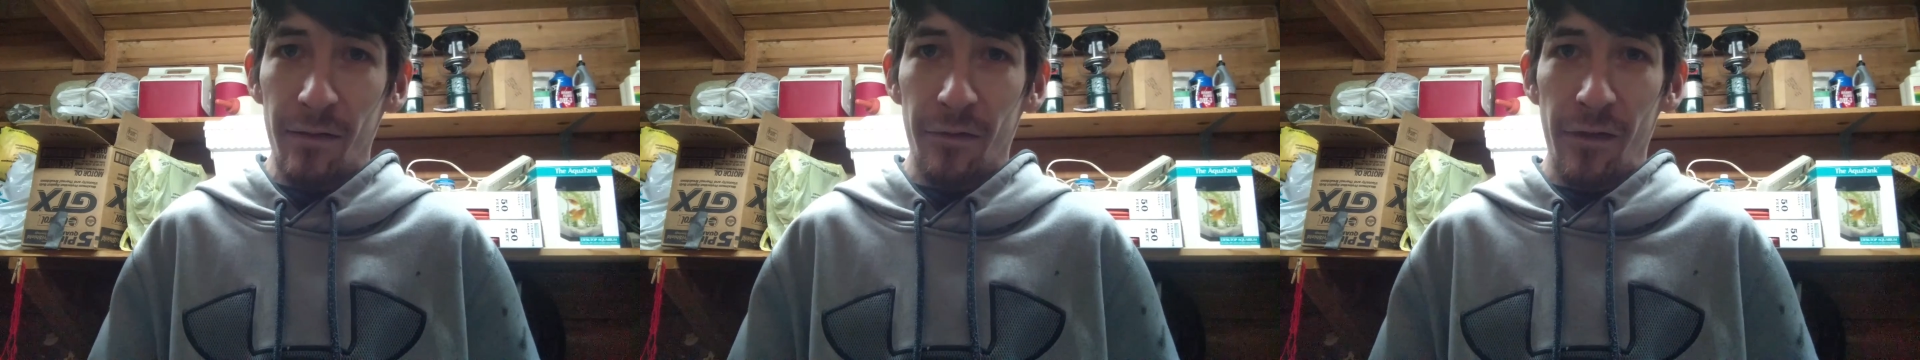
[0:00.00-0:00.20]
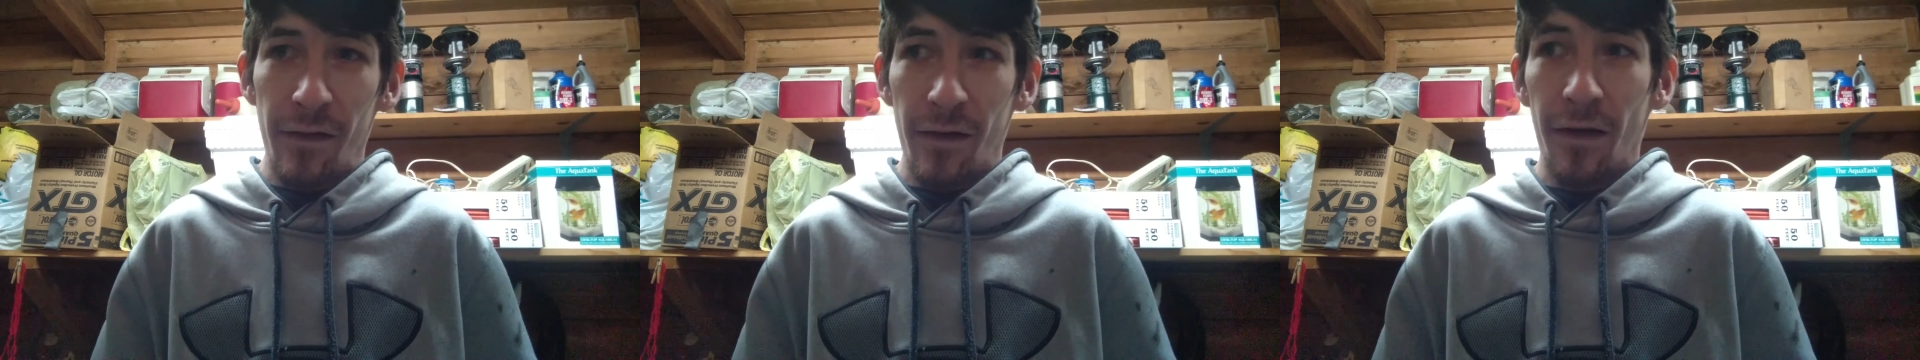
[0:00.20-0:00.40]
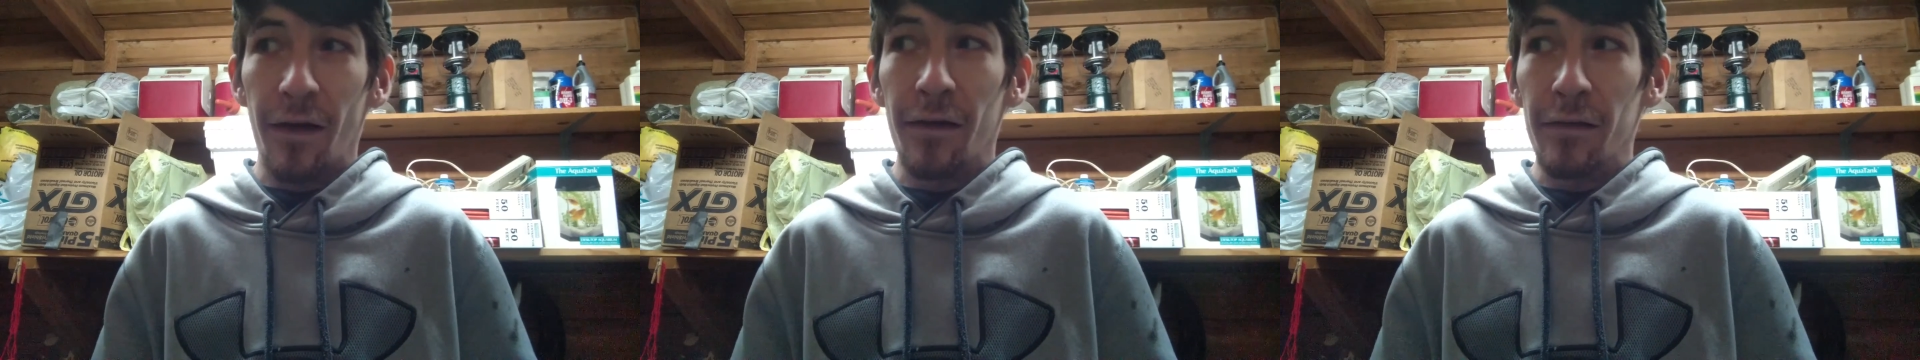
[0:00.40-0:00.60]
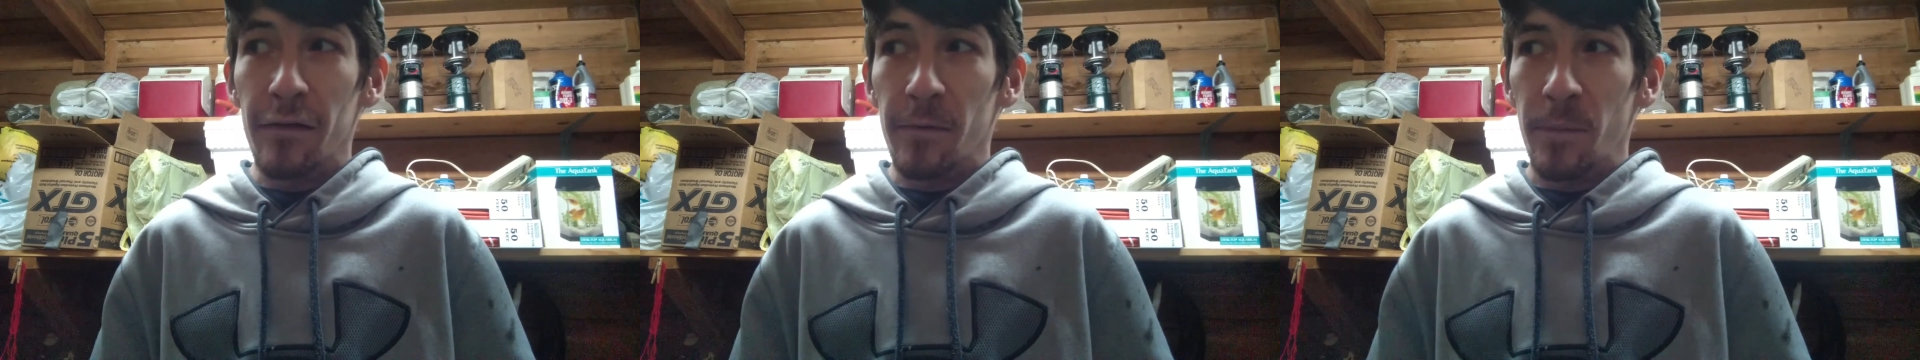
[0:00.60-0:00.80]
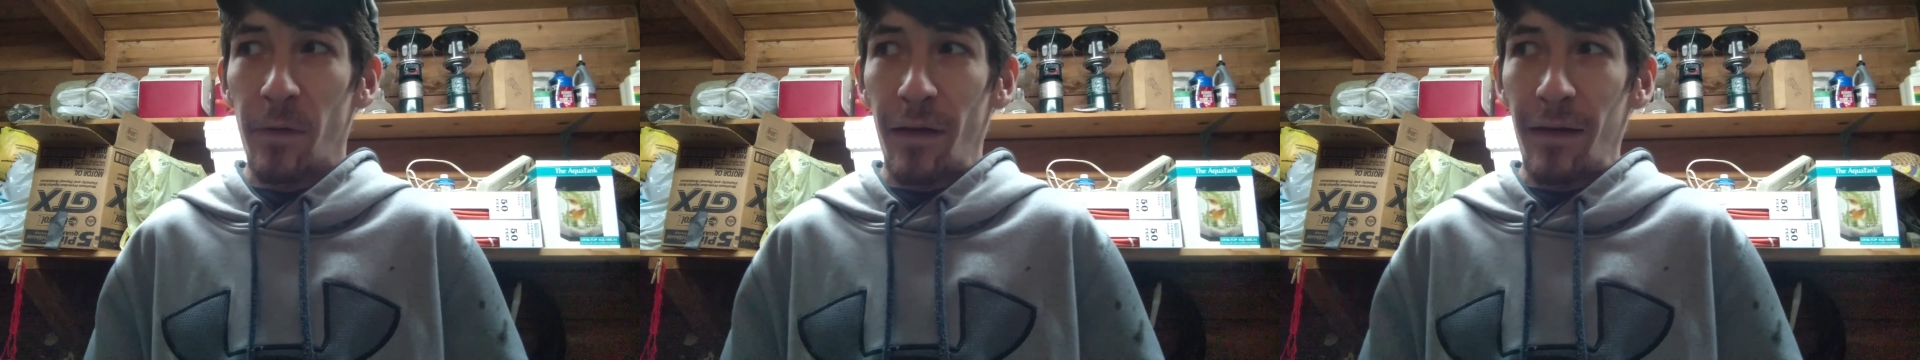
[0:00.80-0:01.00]
video I'll
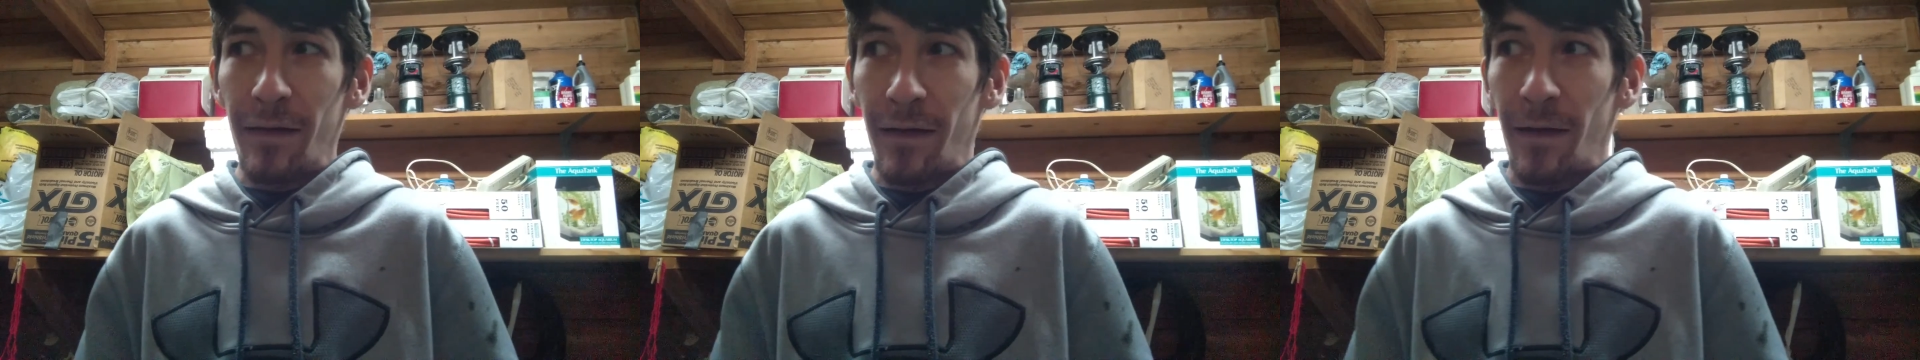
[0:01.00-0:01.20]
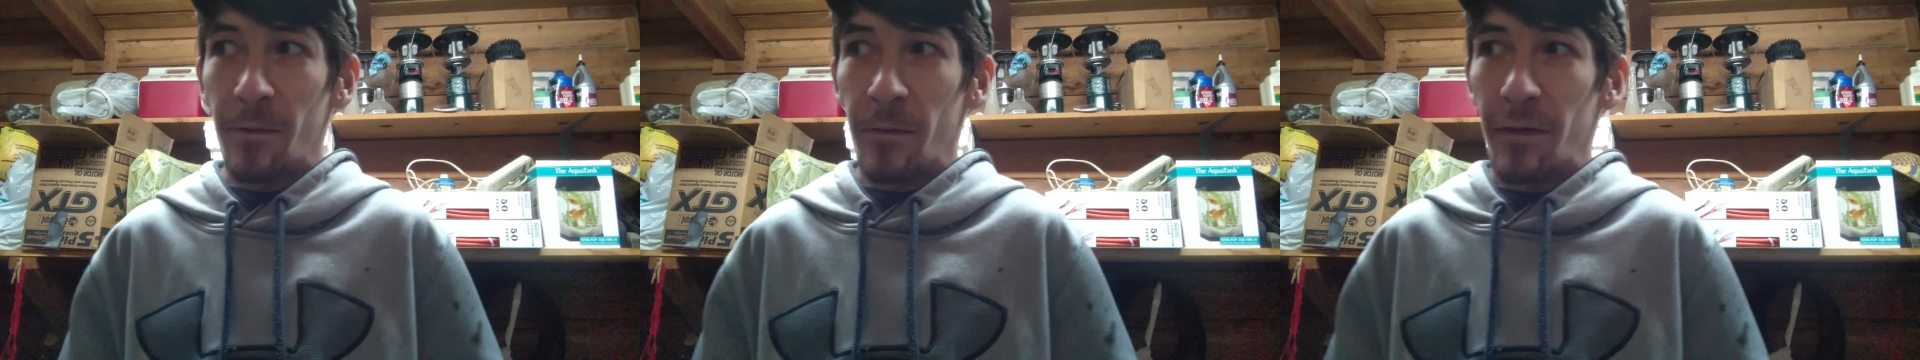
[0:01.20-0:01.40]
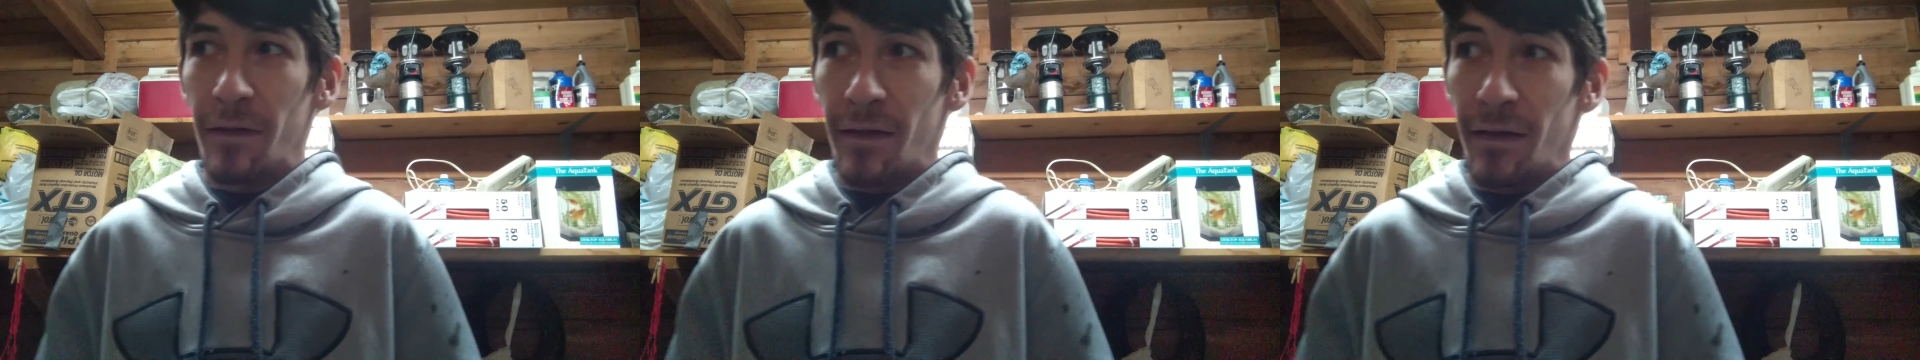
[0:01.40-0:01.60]
explain that one.